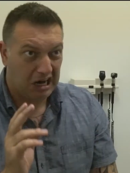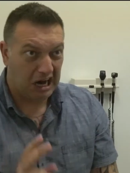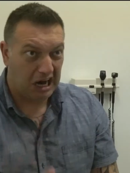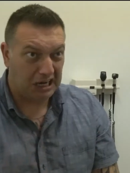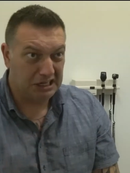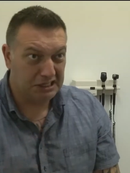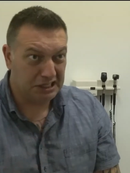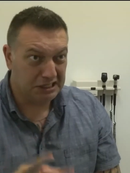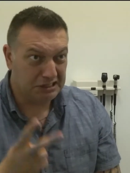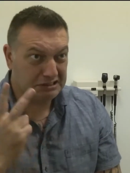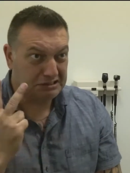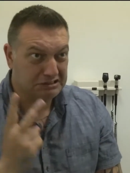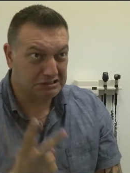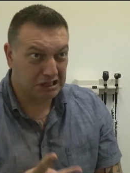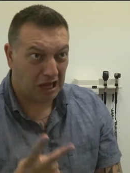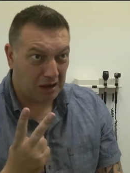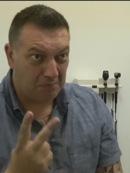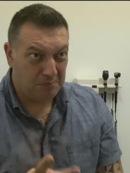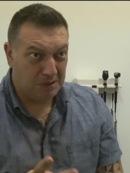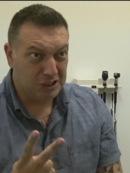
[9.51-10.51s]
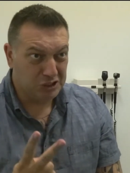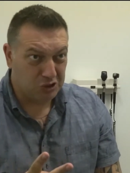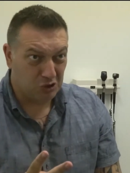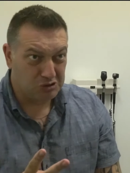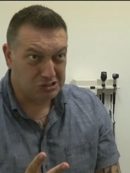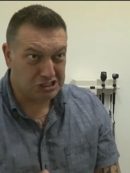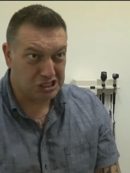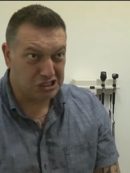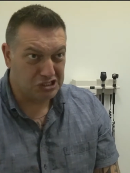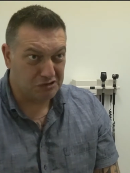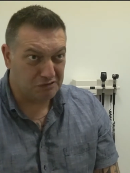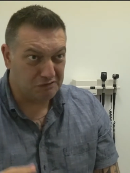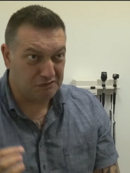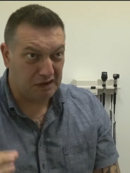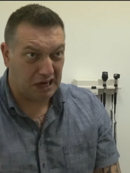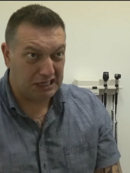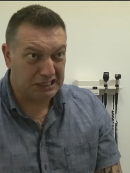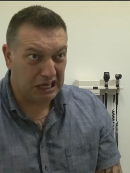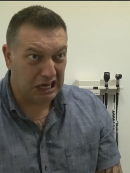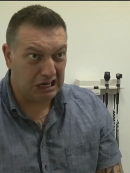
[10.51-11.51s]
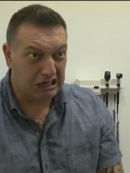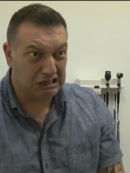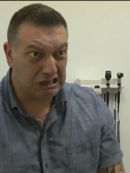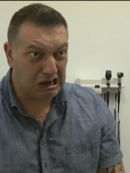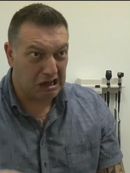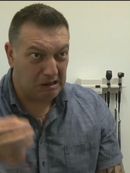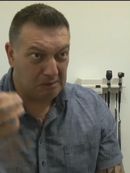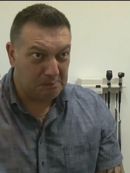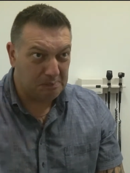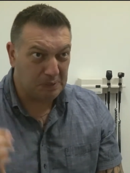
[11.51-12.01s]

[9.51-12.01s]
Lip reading: I need double dosage of Viagra